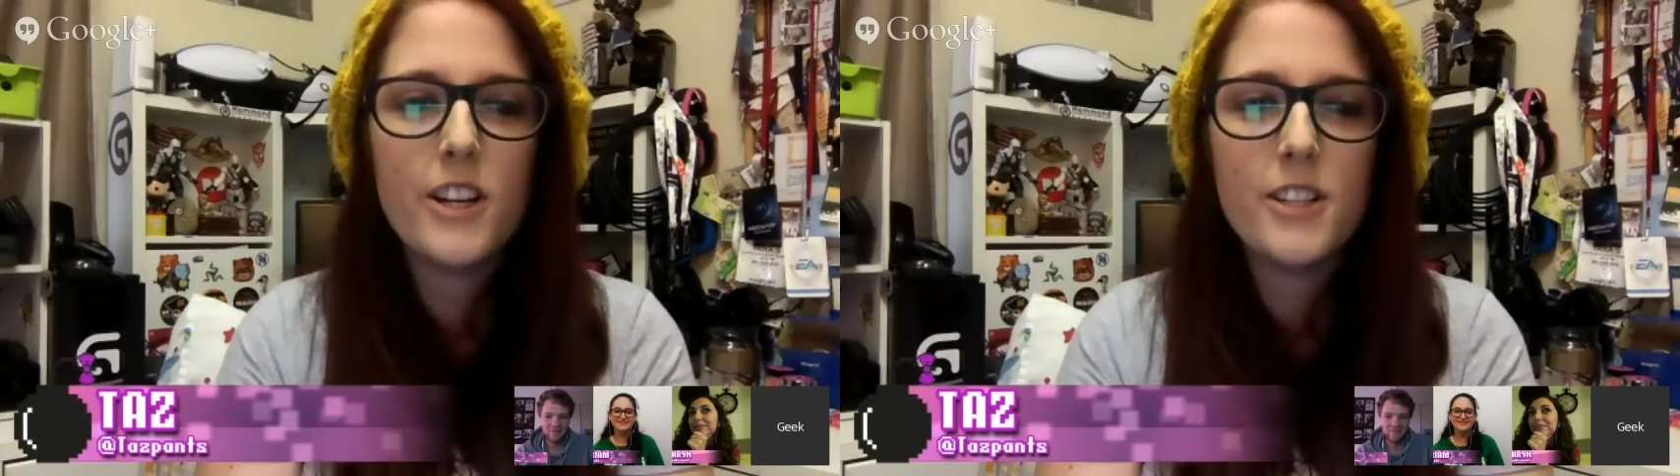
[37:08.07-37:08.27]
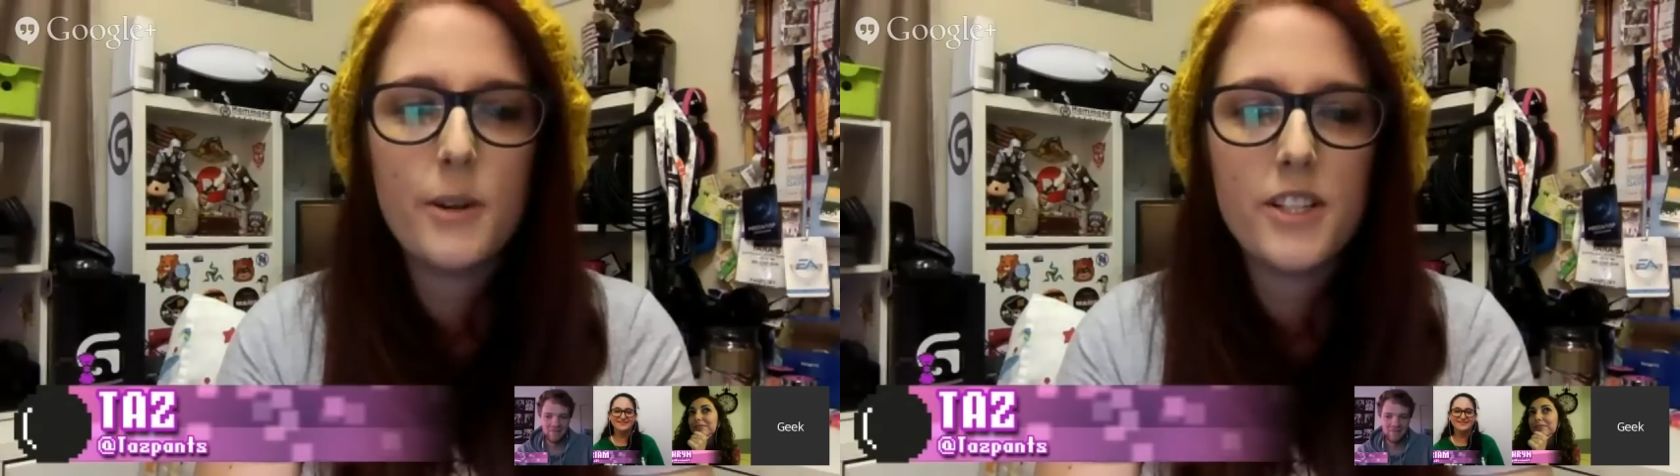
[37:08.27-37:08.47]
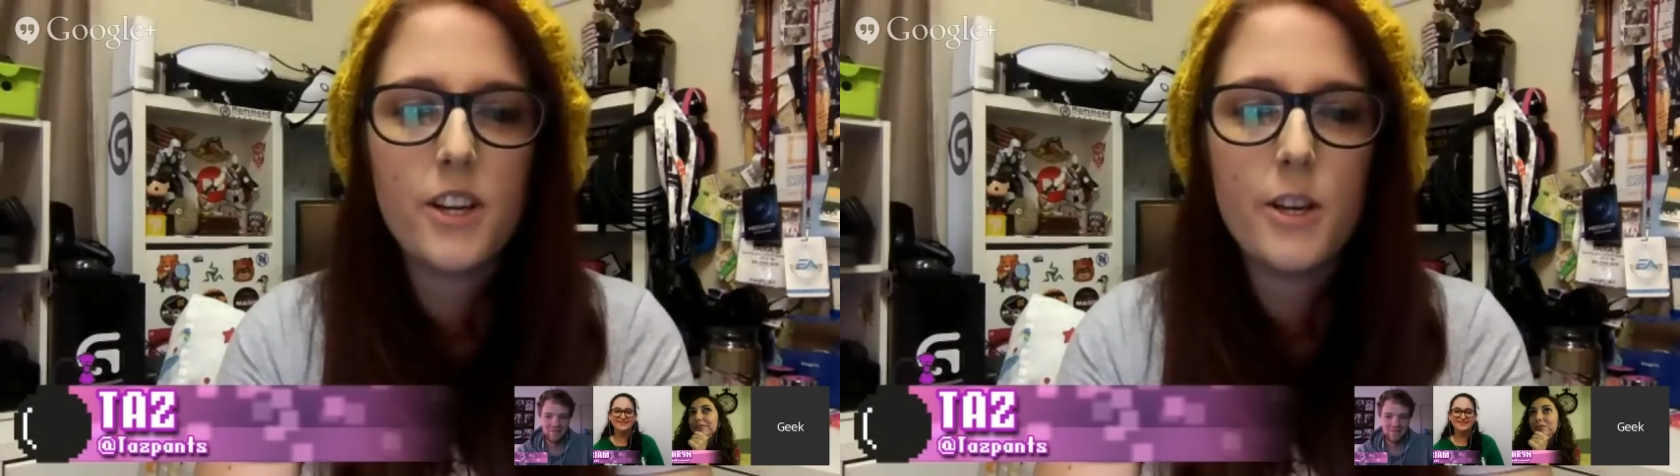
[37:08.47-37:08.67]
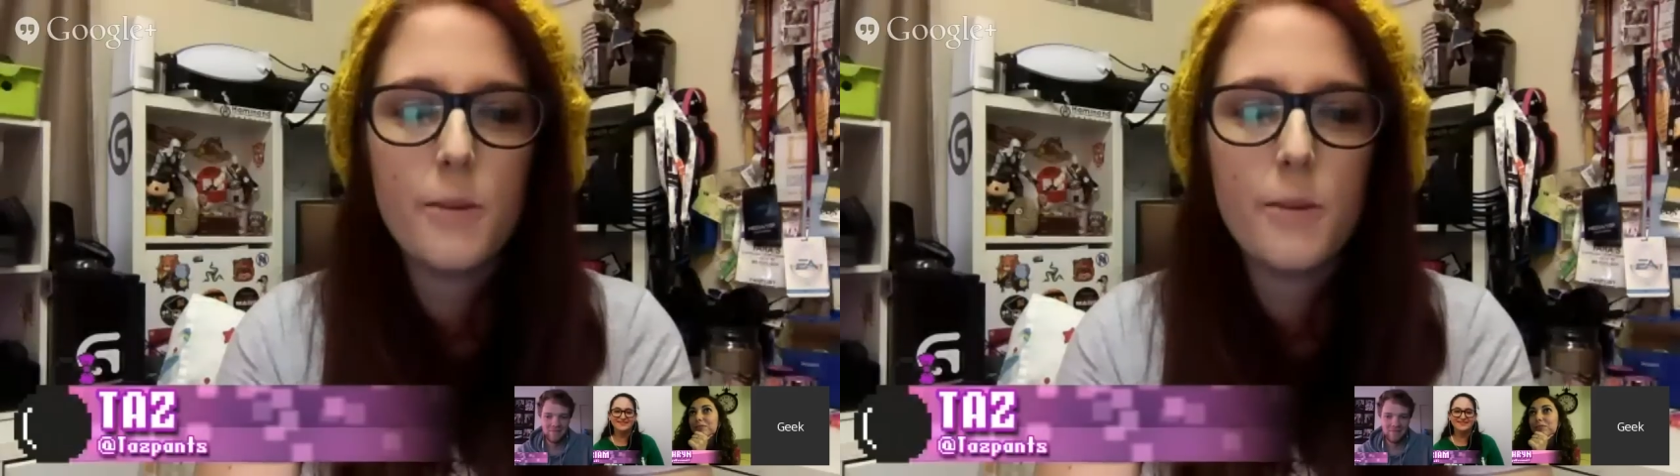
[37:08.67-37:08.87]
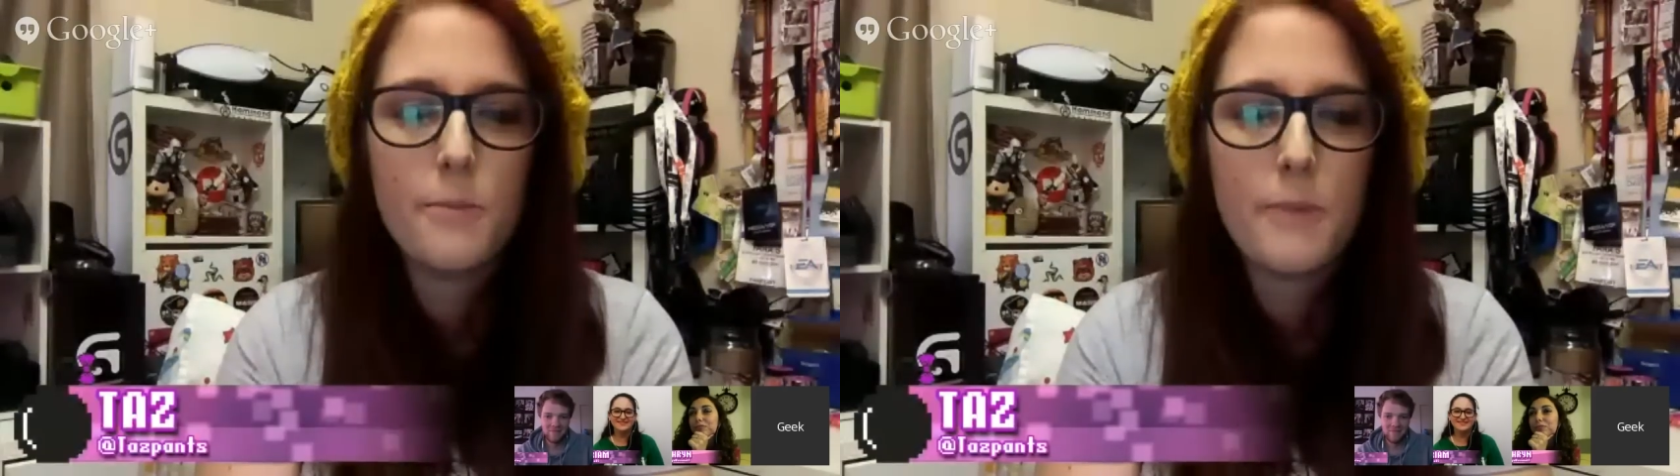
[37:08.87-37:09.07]
Donnie's always got your
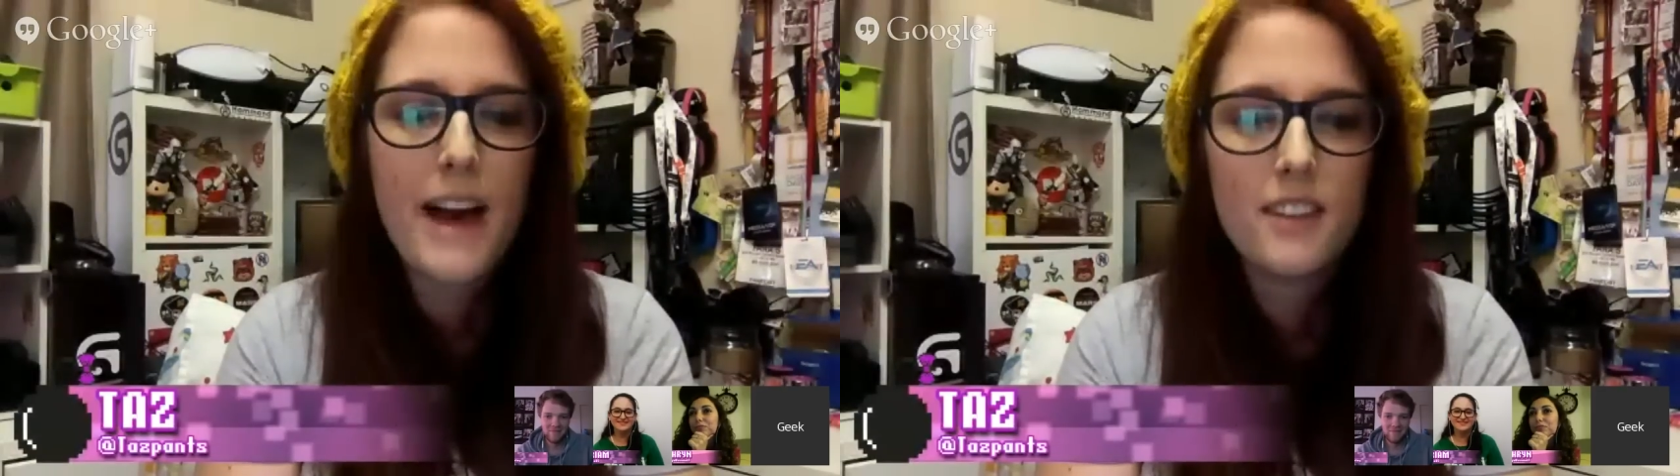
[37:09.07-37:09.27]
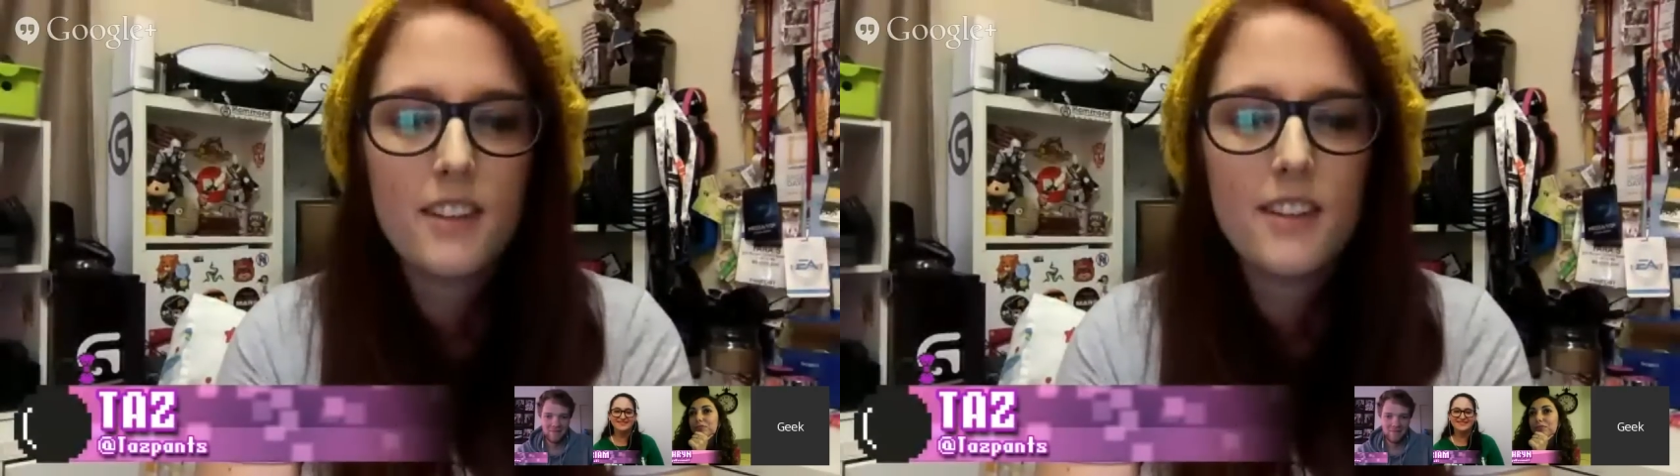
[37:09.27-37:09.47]
back.